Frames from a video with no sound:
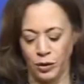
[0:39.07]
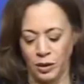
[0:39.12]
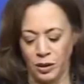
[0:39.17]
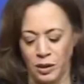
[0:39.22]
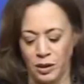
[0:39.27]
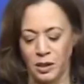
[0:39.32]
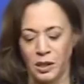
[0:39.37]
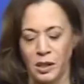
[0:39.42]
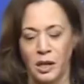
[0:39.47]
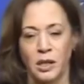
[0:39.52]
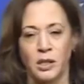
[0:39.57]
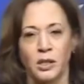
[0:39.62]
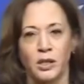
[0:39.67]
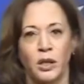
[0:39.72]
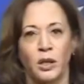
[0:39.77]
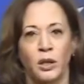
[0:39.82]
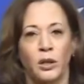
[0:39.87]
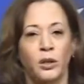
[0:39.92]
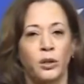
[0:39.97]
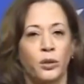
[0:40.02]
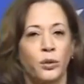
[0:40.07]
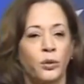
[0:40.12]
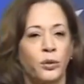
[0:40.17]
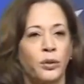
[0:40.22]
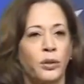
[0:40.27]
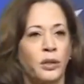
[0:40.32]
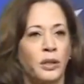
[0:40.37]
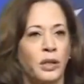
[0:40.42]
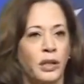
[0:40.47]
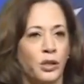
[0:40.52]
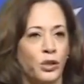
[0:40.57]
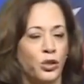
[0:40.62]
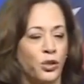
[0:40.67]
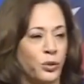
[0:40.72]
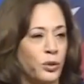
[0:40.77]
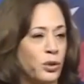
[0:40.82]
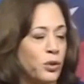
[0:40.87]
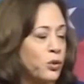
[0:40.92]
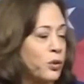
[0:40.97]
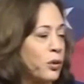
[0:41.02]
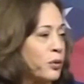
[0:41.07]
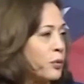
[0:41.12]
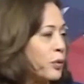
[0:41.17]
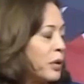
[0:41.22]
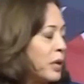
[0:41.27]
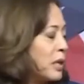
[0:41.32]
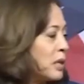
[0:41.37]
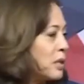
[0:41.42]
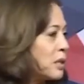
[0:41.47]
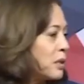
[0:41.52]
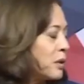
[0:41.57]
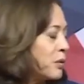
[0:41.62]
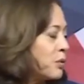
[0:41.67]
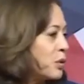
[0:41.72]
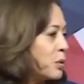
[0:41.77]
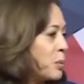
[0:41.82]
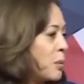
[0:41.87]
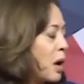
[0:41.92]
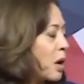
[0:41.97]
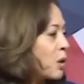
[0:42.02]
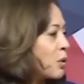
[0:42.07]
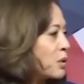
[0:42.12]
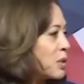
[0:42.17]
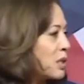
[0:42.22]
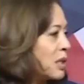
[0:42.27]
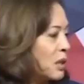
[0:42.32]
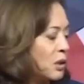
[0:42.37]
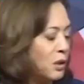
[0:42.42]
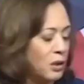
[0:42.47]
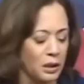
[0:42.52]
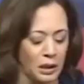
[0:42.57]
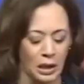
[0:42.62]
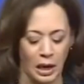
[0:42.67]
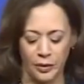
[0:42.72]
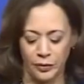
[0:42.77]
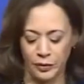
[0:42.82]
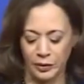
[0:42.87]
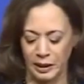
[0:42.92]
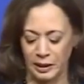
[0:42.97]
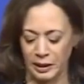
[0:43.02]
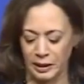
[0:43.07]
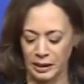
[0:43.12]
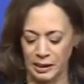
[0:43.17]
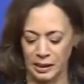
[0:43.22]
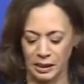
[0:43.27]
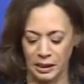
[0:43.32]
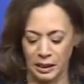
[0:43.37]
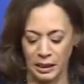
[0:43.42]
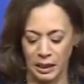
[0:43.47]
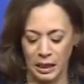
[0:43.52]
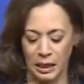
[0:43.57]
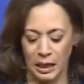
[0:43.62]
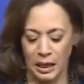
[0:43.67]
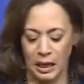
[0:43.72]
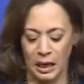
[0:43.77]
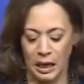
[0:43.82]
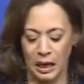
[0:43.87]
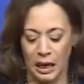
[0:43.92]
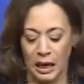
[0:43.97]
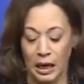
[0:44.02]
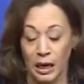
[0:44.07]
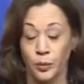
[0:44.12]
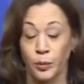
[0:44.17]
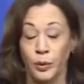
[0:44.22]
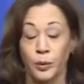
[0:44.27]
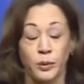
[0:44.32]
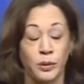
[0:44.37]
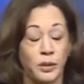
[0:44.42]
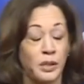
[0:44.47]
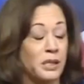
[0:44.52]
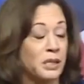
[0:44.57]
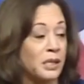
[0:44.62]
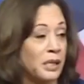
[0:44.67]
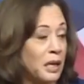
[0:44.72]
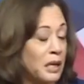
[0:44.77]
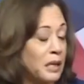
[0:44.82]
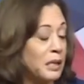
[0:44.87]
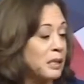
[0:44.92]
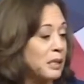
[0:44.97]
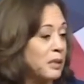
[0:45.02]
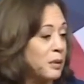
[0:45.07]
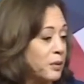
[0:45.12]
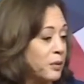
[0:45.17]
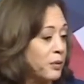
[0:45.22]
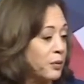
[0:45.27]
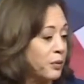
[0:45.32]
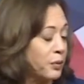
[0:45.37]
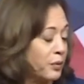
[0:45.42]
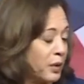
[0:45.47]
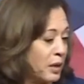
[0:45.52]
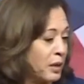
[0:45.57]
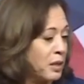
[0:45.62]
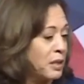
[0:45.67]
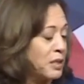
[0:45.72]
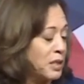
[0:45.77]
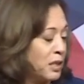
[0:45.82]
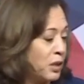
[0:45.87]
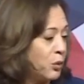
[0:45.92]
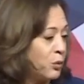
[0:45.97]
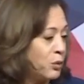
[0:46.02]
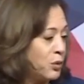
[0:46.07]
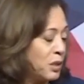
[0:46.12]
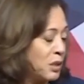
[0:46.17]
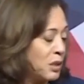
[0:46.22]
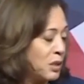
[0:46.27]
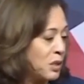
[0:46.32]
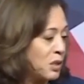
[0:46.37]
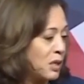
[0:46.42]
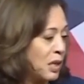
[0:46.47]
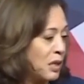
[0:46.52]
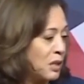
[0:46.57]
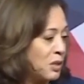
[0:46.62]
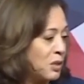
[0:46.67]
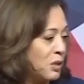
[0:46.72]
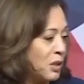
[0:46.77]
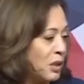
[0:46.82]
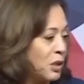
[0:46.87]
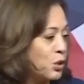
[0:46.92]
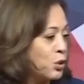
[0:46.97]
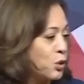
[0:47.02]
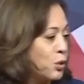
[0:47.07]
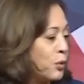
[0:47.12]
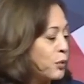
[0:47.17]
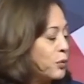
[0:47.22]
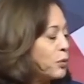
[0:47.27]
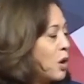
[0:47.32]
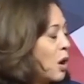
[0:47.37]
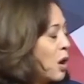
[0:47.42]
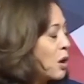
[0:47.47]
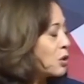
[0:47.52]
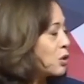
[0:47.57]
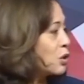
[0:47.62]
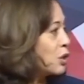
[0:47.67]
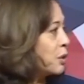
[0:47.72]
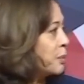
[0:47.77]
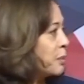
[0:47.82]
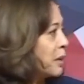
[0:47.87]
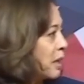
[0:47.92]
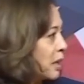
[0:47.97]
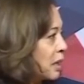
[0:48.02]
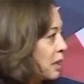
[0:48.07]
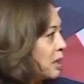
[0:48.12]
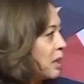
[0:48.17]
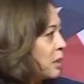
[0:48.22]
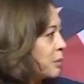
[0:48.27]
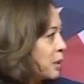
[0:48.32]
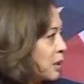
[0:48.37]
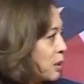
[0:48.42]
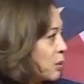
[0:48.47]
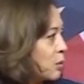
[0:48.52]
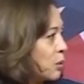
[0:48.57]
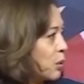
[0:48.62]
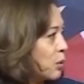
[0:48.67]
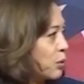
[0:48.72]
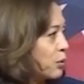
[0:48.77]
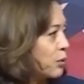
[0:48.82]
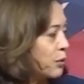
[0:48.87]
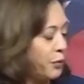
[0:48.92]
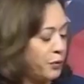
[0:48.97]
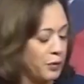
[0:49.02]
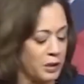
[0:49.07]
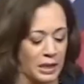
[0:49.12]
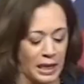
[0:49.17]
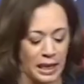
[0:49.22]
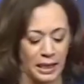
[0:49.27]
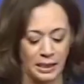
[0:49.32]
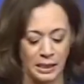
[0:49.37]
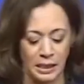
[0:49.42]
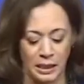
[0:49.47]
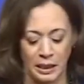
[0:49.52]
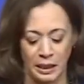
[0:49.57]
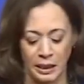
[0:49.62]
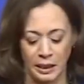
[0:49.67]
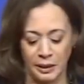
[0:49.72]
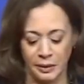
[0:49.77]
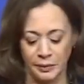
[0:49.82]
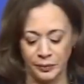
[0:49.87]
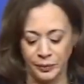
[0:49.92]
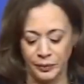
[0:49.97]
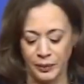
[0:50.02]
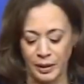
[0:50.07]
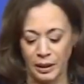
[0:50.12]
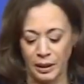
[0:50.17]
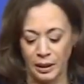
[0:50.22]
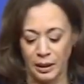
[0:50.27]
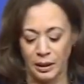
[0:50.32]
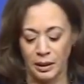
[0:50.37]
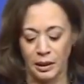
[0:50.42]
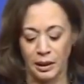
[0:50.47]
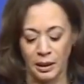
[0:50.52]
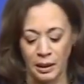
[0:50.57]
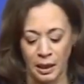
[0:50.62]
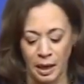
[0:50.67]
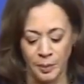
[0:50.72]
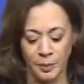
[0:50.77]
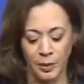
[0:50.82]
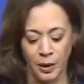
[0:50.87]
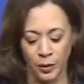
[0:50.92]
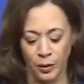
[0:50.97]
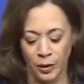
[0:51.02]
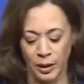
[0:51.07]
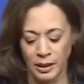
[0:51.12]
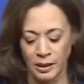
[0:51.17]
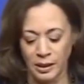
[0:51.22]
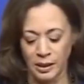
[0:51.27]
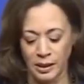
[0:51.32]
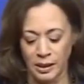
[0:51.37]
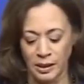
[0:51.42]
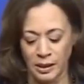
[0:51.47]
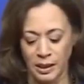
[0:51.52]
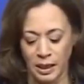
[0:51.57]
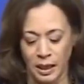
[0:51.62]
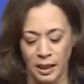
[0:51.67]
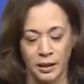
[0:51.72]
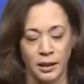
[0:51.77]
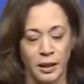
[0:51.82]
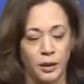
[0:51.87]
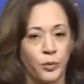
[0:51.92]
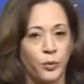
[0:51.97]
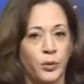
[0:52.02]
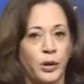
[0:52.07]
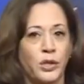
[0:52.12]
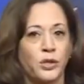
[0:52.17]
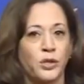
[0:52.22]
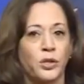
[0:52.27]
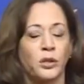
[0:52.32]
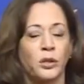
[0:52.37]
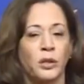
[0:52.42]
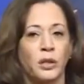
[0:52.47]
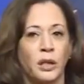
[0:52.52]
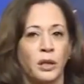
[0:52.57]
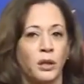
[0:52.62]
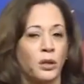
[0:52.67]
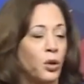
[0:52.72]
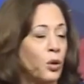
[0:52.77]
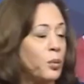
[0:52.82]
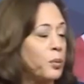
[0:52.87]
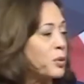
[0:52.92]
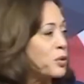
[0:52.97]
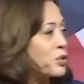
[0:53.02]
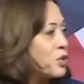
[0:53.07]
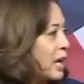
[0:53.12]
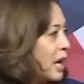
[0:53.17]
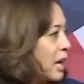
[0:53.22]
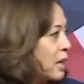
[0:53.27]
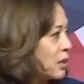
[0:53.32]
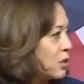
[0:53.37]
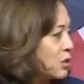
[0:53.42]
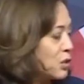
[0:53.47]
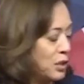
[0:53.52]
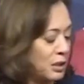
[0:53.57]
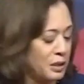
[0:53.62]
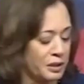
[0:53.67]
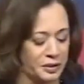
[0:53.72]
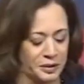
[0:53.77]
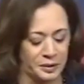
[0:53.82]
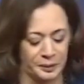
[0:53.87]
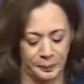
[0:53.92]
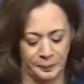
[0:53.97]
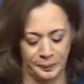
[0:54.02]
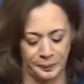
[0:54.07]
discuss include the issue, as you have raised, of democracy and good governance. We will discuss and continue to discuss the issue of long-term economic growth for Tanzania, the climate crisis, and then regional and global challenges.